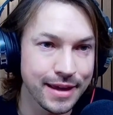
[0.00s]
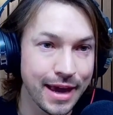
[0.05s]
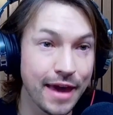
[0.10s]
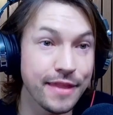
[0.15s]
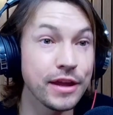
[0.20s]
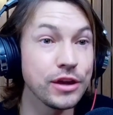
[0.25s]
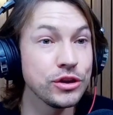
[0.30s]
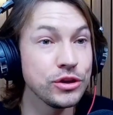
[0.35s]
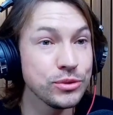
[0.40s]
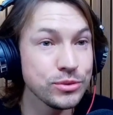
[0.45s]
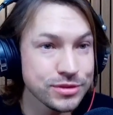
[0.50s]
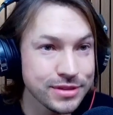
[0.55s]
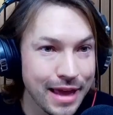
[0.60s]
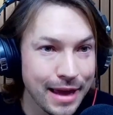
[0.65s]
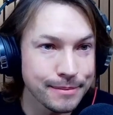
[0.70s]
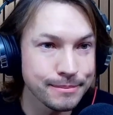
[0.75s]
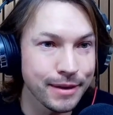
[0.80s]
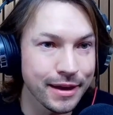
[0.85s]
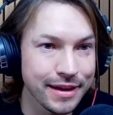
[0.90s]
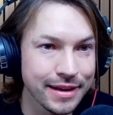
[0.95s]
And then use
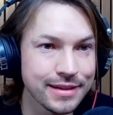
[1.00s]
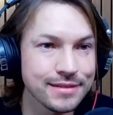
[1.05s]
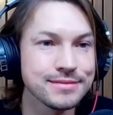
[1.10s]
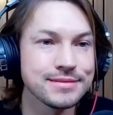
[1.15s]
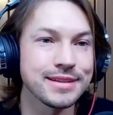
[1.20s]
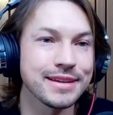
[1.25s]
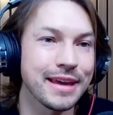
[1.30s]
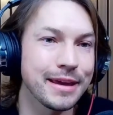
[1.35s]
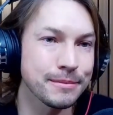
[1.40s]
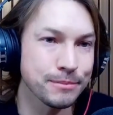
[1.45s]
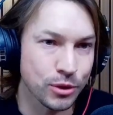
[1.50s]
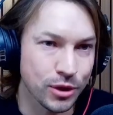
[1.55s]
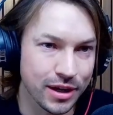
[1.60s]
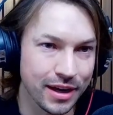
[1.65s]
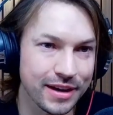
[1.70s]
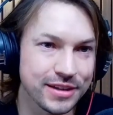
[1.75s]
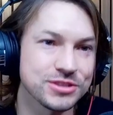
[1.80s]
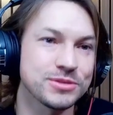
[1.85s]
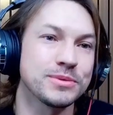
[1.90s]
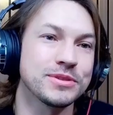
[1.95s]
that money to get more
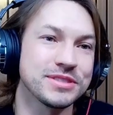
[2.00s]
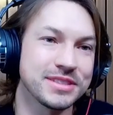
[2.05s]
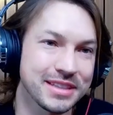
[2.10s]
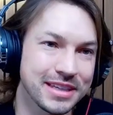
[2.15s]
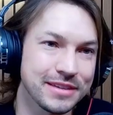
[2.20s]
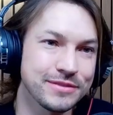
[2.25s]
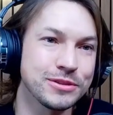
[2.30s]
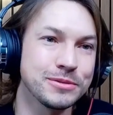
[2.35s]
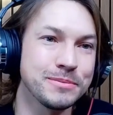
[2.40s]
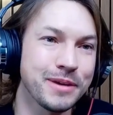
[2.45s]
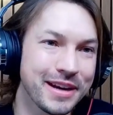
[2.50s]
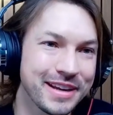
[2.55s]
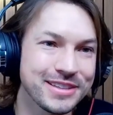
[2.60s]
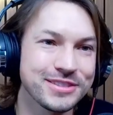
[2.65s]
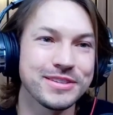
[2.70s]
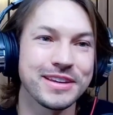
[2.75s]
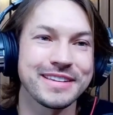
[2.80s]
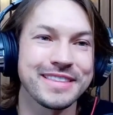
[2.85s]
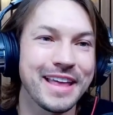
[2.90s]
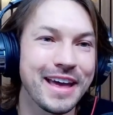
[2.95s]
customers to give you money.
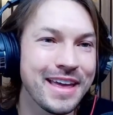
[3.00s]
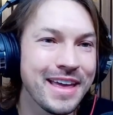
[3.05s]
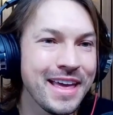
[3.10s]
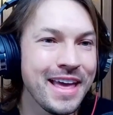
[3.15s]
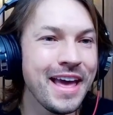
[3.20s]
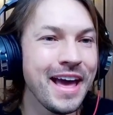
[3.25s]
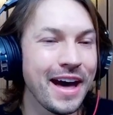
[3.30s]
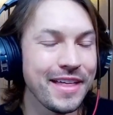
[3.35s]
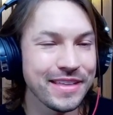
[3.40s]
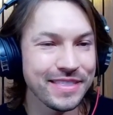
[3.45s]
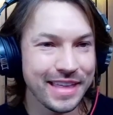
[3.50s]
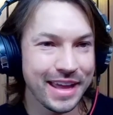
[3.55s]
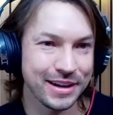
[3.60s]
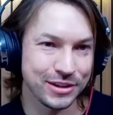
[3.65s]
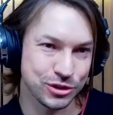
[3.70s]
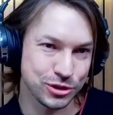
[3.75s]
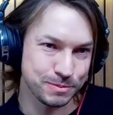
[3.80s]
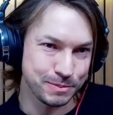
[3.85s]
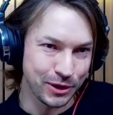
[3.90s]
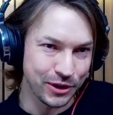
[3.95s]
So like that, I think that
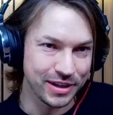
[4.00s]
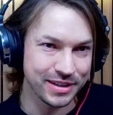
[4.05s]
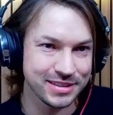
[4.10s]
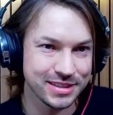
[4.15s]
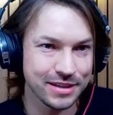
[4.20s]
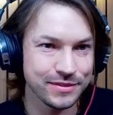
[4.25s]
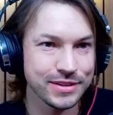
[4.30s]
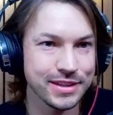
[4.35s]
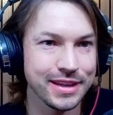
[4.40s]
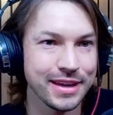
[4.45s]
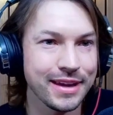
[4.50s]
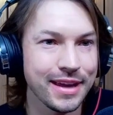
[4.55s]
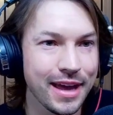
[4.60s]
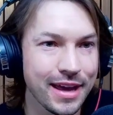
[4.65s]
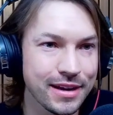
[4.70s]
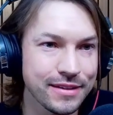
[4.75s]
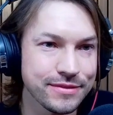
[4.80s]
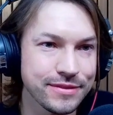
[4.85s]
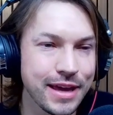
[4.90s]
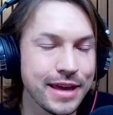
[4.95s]
experience and everything
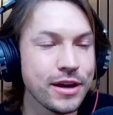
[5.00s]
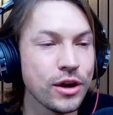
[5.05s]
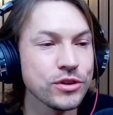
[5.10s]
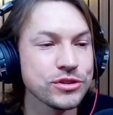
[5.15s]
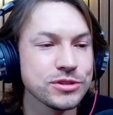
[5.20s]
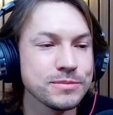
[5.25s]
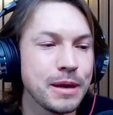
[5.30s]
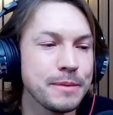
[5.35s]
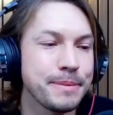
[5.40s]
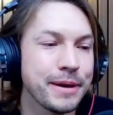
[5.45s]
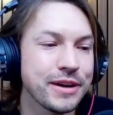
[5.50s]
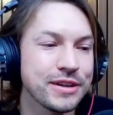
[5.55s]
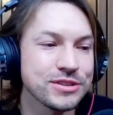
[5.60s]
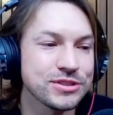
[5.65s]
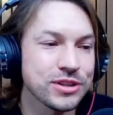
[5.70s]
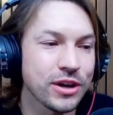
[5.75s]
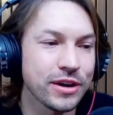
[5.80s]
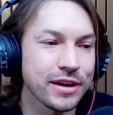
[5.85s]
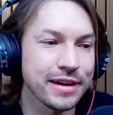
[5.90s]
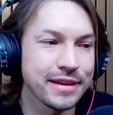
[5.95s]
kind of, and also my parents
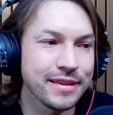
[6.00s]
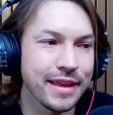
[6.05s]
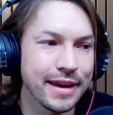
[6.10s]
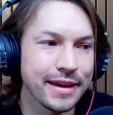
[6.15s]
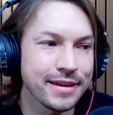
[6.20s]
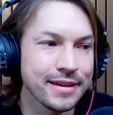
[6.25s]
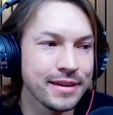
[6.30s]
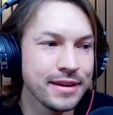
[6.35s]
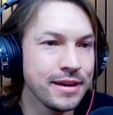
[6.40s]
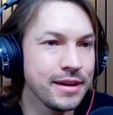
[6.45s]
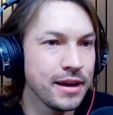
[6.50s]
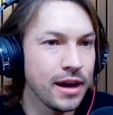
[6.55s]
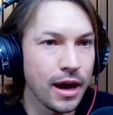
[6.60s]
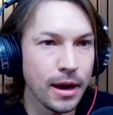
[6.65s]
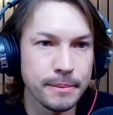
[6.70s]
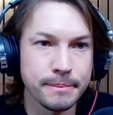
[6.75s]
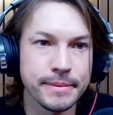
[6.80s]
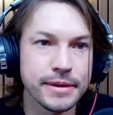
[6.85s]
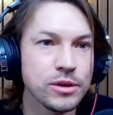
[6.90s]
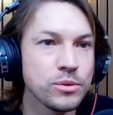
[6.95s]
starting like
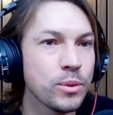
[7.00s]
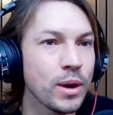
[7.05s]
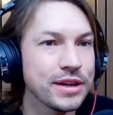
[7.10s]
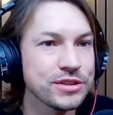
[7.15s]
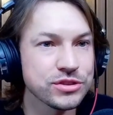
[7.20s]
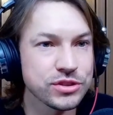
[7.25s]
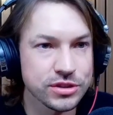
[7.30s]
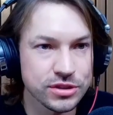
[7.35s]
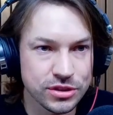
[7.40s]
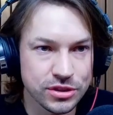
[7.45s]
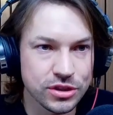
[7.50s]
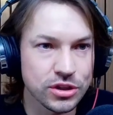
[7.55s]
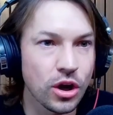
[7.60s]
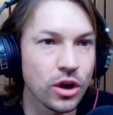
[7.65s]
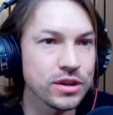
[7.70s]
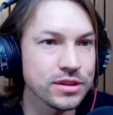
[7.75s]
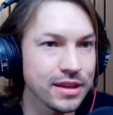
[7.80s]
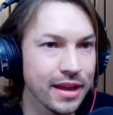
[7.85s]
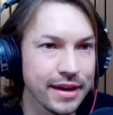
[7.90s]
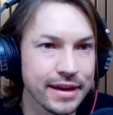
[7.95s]
a Midwestern
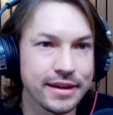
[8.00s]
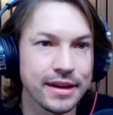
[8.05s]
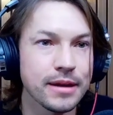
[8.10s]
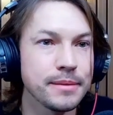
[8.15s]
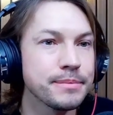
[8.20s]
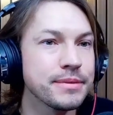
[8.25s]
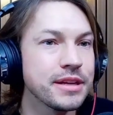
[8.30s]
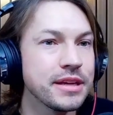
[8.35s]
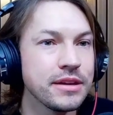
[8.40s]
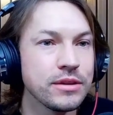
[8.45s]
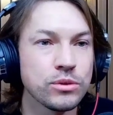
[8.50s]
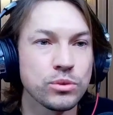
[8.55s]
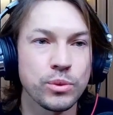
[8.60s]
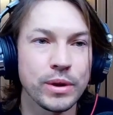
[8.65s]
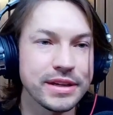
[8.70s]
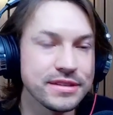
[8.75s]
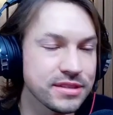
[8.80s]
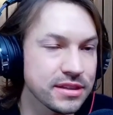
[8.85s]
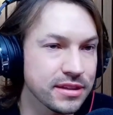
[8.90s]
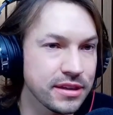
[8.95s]
garden lighting company,
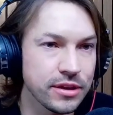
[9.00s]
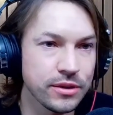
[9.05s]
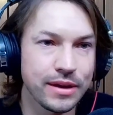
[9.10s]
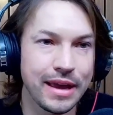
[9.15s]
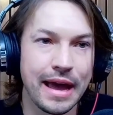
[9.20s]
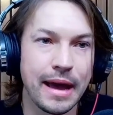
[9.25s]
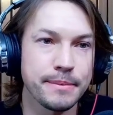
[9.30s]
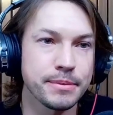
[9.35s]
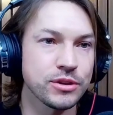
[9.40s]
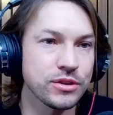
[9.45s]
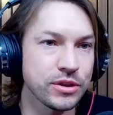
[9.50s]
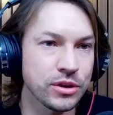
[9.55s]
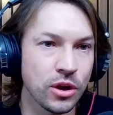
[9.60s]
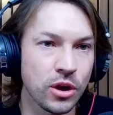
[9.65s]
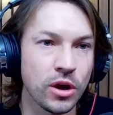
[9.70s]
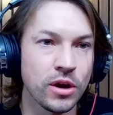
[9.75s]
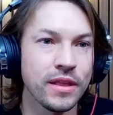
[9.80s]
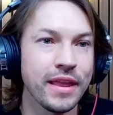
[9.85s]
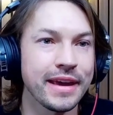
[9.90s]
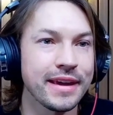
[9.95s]
raising no capital at
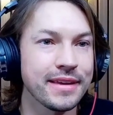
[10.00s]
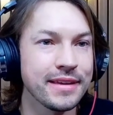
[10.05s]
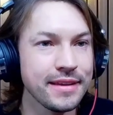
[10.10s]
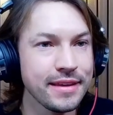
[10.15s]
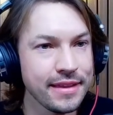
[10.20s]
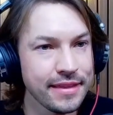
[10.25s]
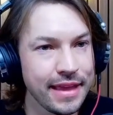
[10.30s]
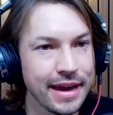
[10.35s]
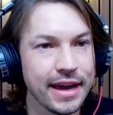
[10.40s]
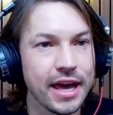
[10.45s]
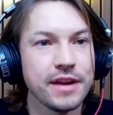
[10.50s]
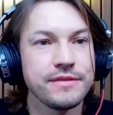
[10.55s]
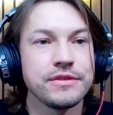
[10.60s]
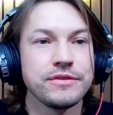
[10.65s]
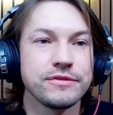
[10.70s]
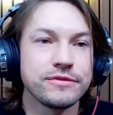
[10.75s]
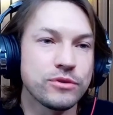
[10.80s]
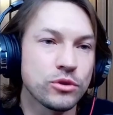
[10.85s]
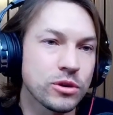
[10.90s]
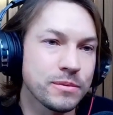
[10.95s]
all, like that kind of
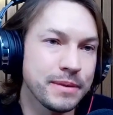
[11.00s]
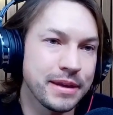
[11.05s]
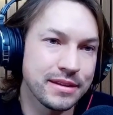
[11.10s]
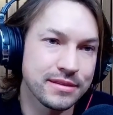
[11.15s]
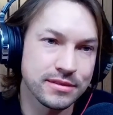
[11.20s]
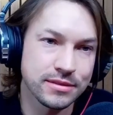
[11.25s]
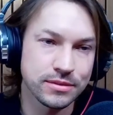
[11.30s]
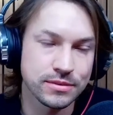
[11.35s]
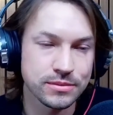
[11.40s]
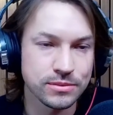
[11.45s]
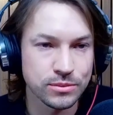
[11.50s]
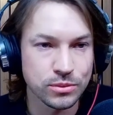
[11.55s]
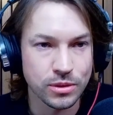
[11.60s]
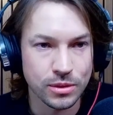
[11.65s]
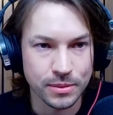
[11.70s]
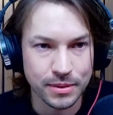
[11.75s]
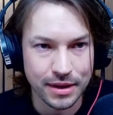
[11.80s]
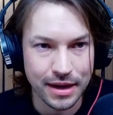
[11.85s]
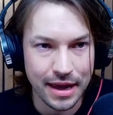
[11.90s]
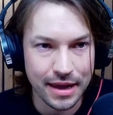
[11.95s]
informed me into
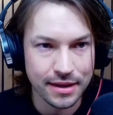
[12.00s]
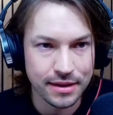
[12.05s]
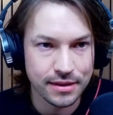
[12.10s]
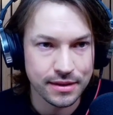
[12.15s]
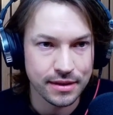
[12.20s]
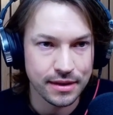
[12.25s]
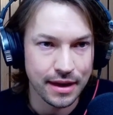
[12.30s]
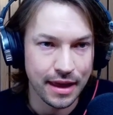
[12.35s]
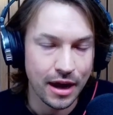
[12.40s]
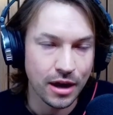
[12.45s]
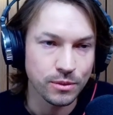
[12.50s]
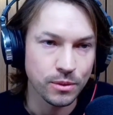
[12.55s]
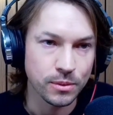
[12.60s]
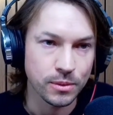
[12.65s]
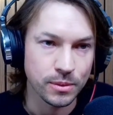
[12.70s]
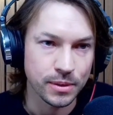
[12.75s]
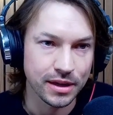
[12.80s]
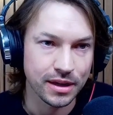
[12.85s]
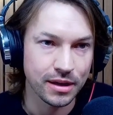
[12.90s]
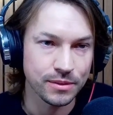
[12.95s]
where we're at now, what
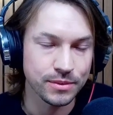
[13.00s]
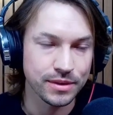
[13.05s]
we're working on